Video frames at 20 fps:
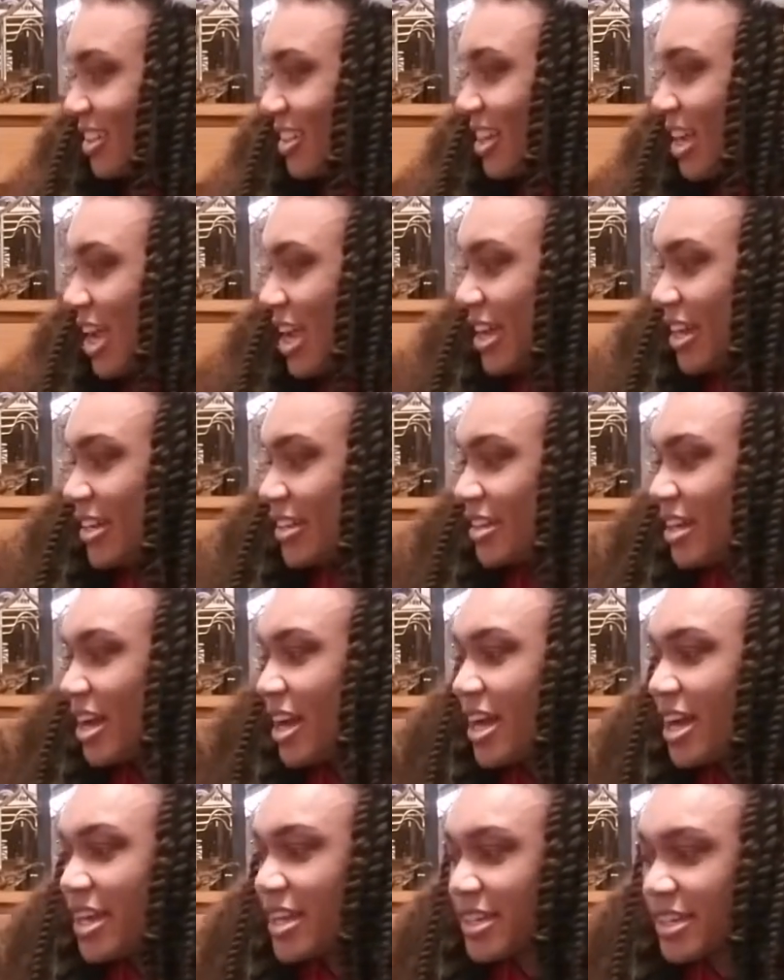and
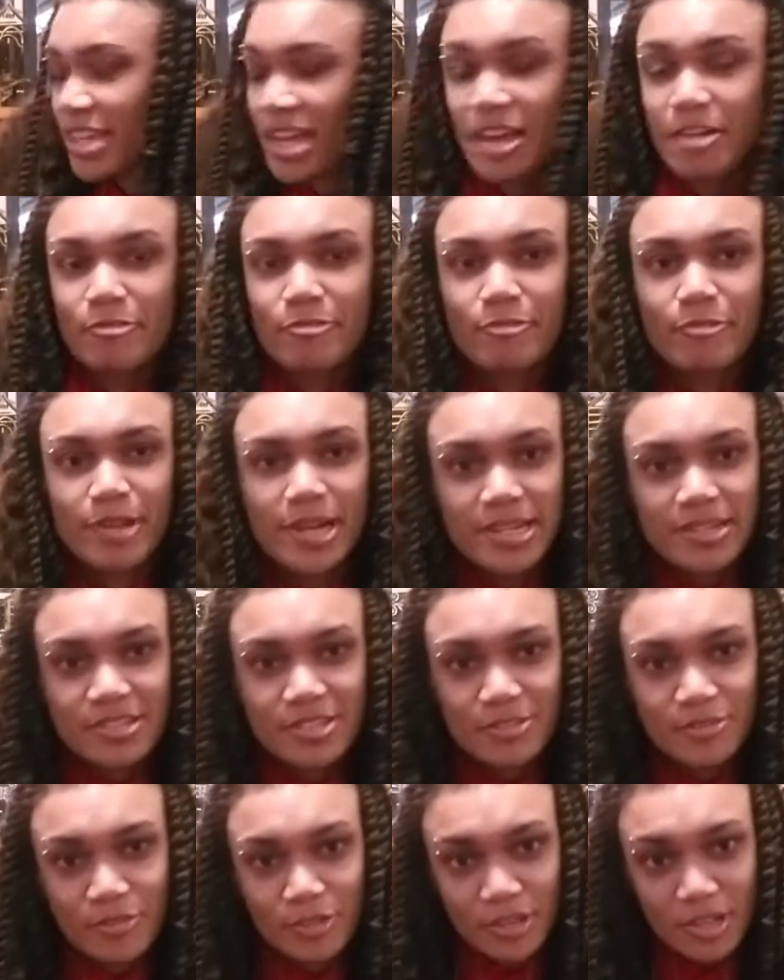I can't wait
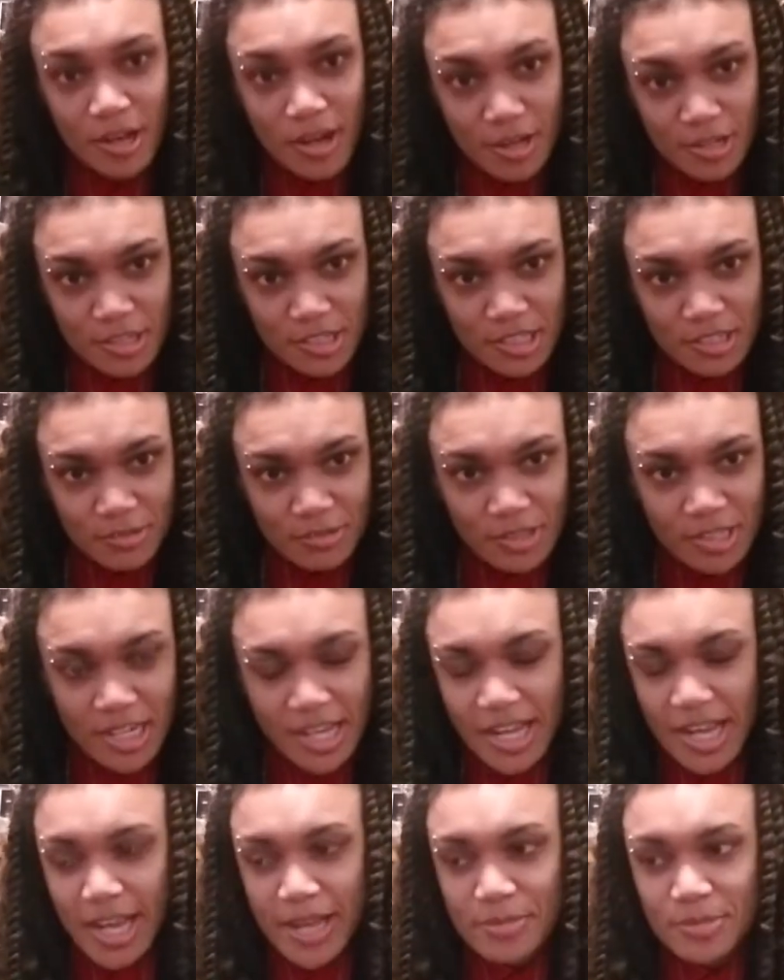for the Austin one. I
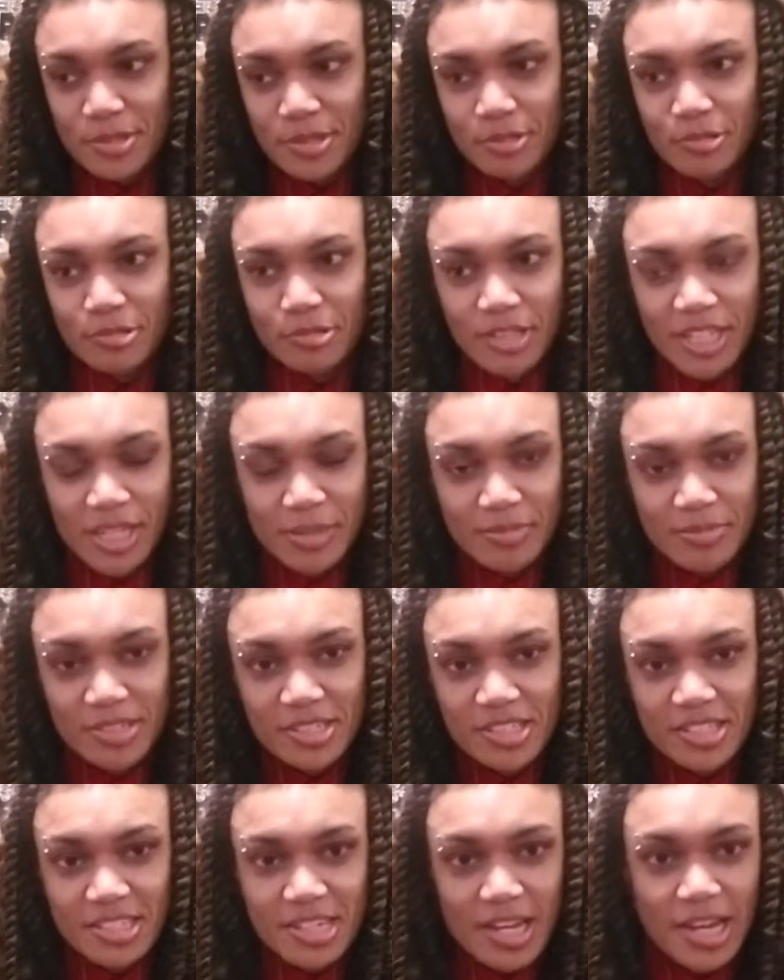absolutely am
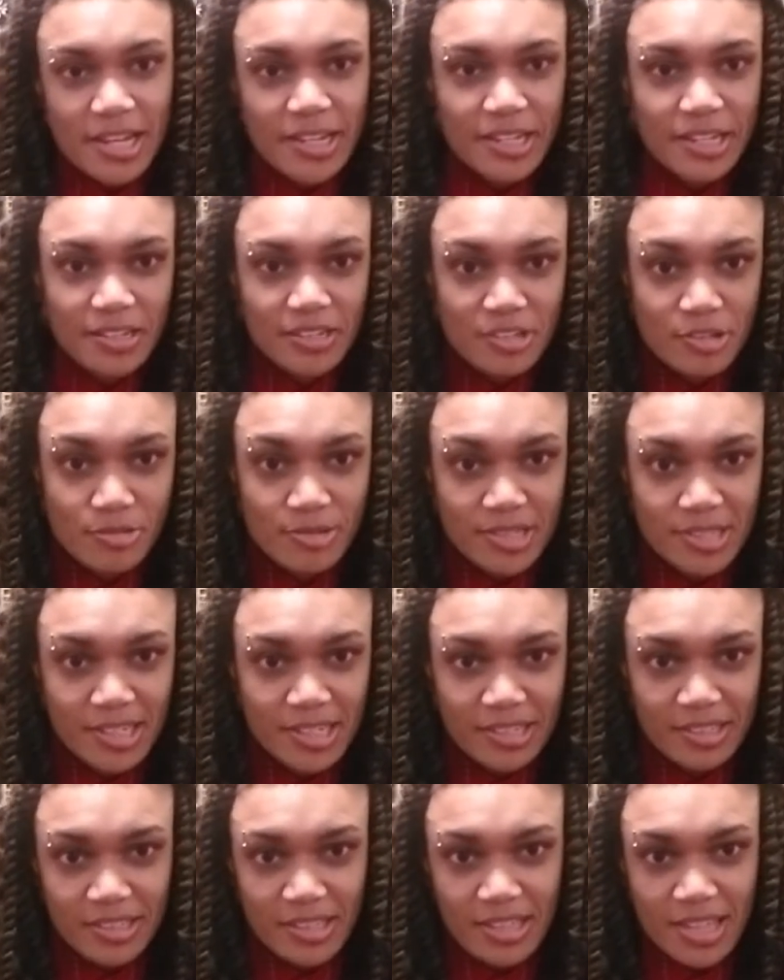dying to
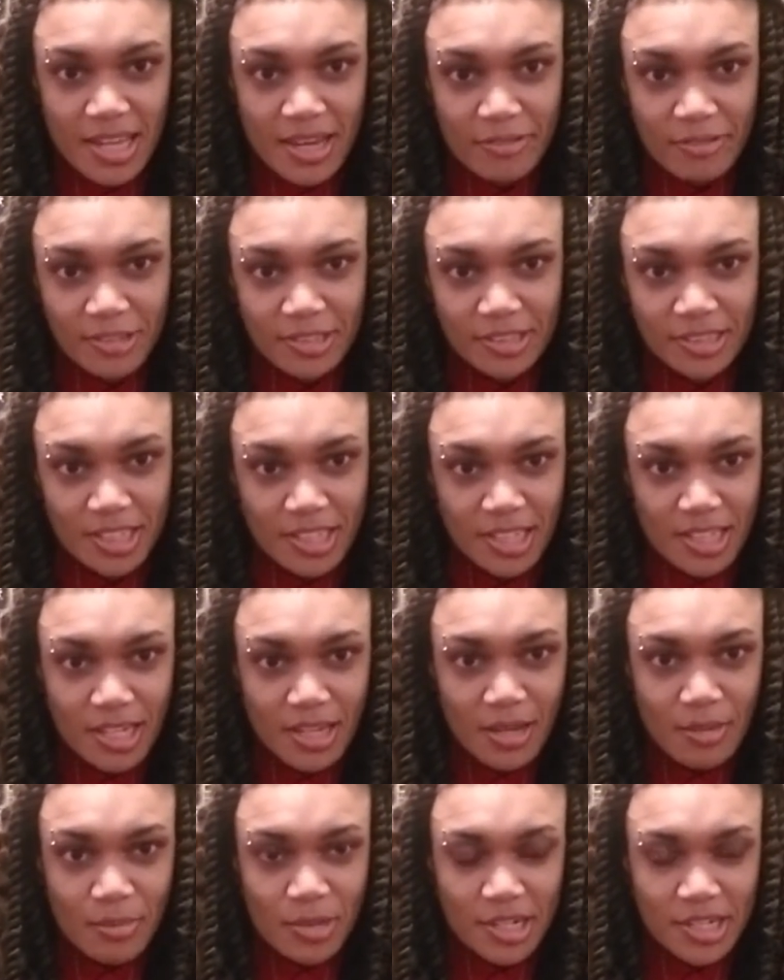attend to that one,
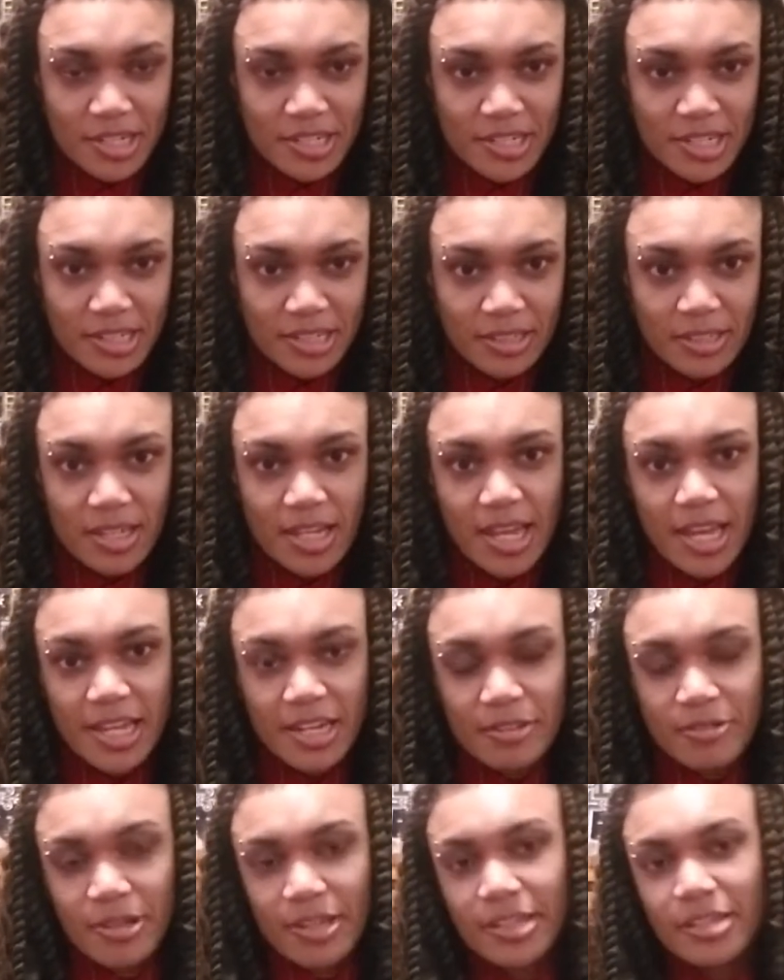pun intended.
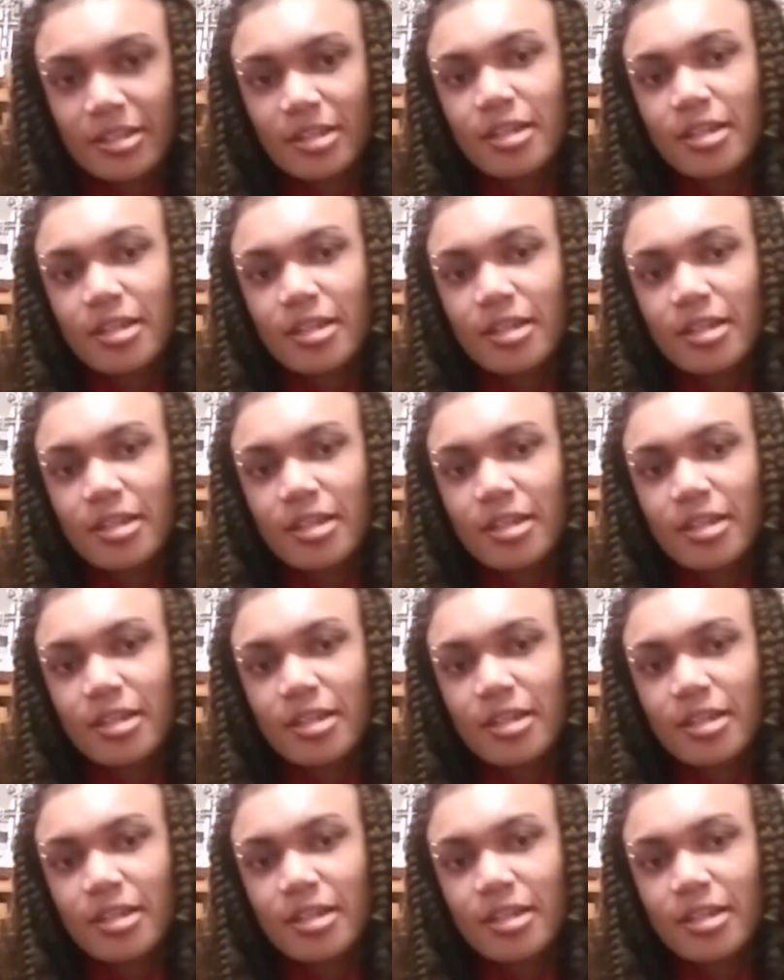Anyway,